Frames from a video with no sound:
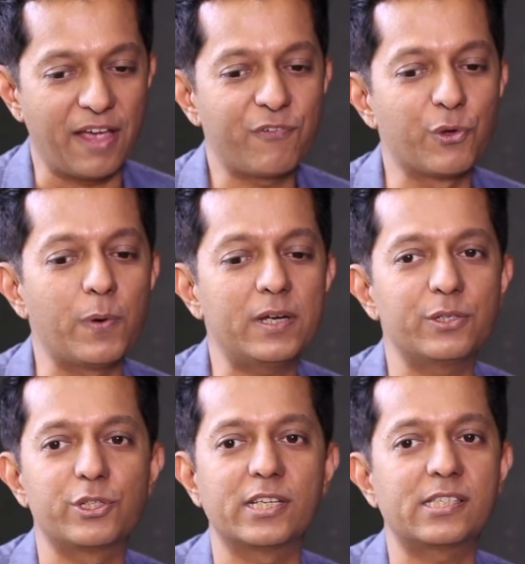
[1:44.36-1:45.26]
If you were
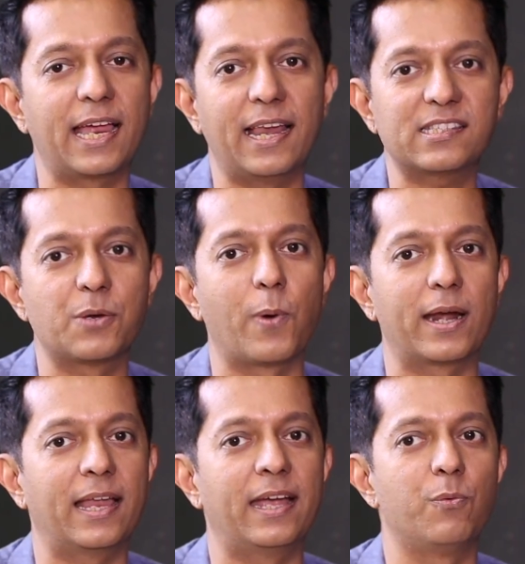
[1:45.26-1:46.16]
to just tell us in
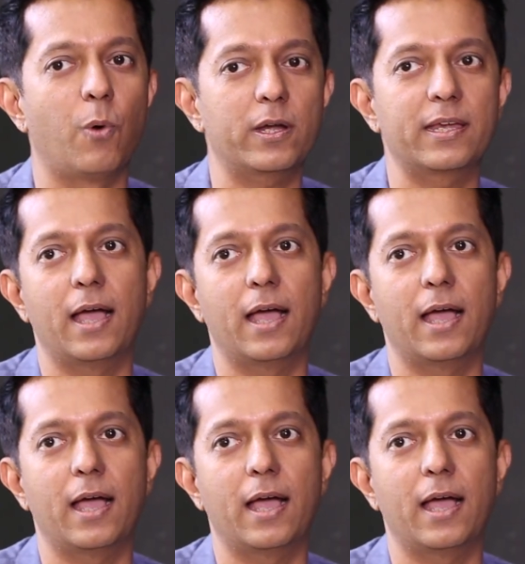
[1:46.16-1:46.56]
one line what